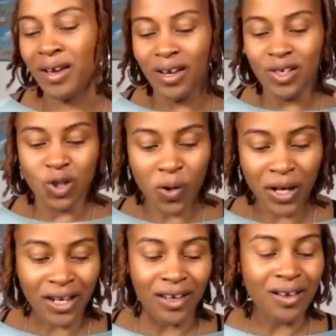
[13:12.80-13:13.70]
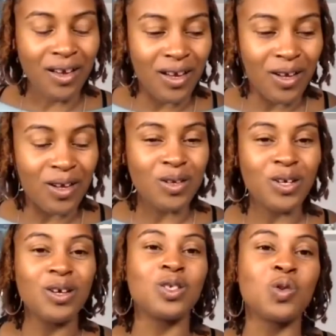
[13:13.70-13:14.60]
joining
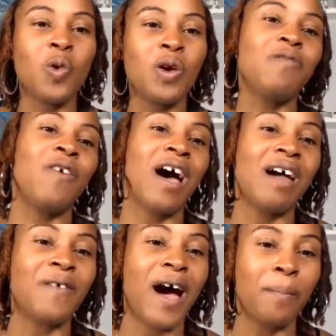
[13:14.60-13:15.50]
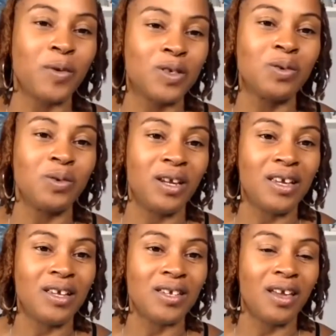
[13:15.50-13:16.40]
25
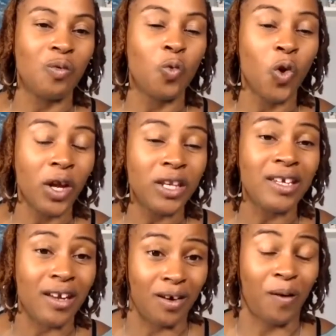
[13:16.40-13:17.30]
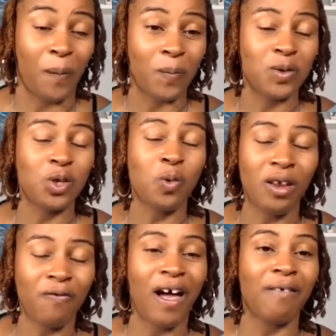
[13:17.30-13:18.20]
opportunities in 1 year.
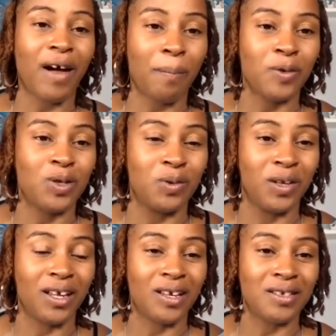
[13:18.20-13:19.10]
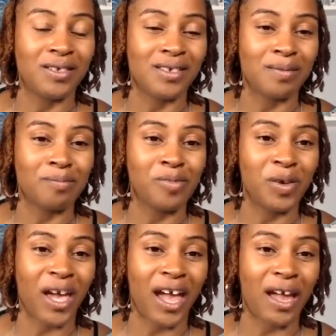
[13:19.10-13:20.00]
25 opportunities.
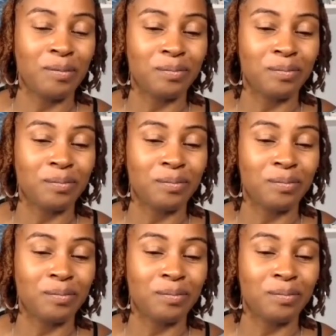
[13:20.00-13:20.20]
Okay.